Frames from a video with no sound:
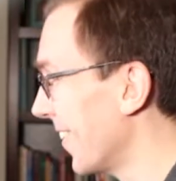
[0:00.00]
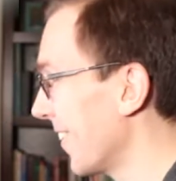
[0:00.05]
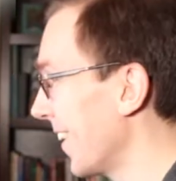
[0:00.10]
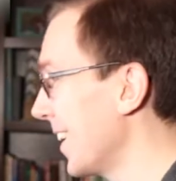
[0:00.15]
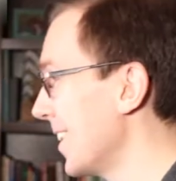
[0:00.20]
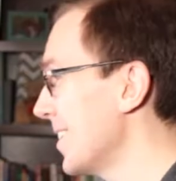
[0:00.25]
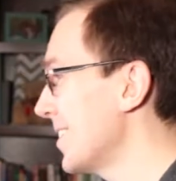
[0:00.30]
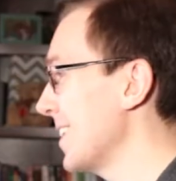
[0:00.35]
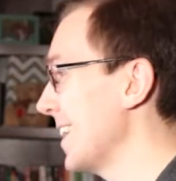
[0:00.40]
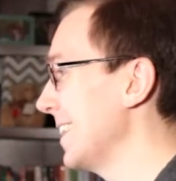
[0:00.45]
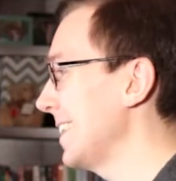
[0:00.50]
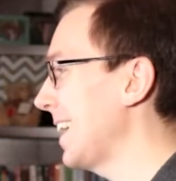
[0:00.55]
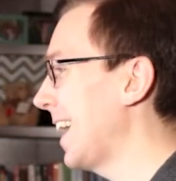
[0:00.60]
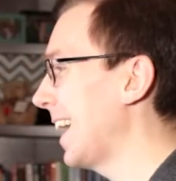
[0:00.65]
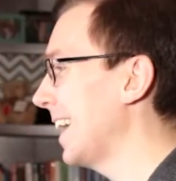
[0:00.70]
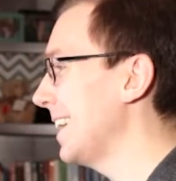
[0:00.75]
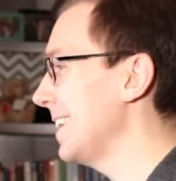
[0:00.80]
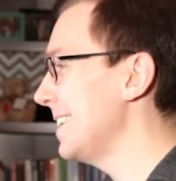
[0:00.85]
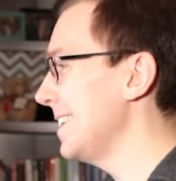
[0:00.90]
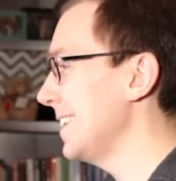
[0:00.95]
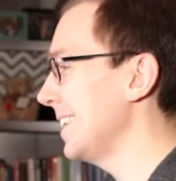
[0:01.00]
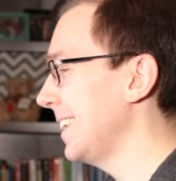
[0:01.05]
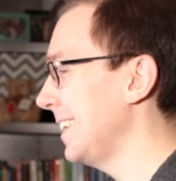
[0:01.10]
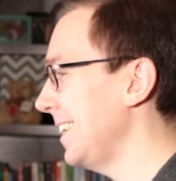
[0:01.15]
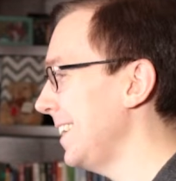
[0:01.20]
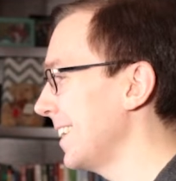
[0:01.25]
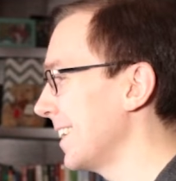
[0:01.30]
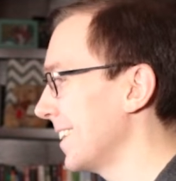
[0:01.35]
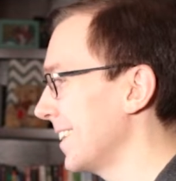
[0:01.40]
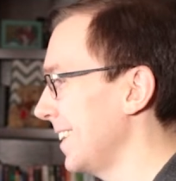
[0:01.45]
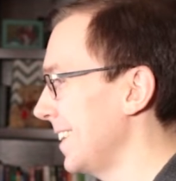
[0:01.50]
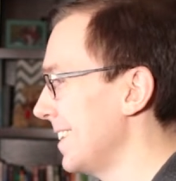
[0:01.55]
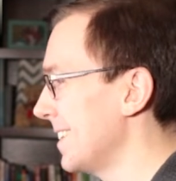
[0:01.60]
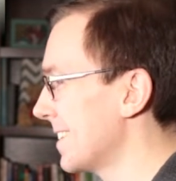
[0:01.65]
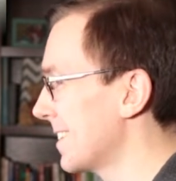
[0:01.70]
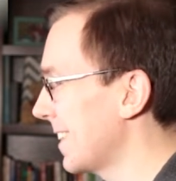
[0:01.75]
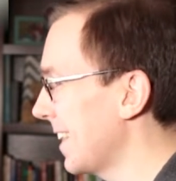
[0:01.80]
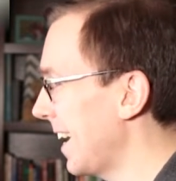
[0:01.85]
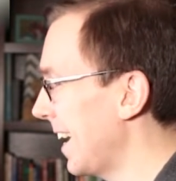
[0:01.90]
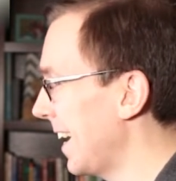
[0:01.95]
Right. And the idea here
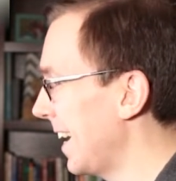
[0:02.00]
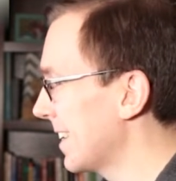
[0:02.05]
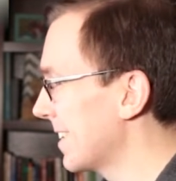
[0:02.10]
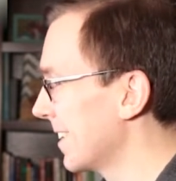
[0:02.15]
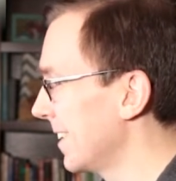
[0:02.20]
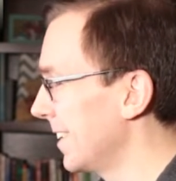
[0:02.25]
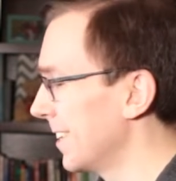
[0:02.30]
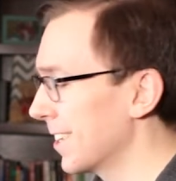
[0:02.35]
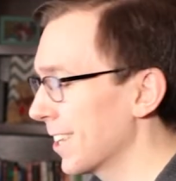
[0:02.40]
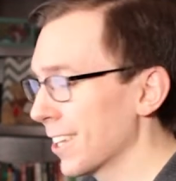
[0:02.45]
is that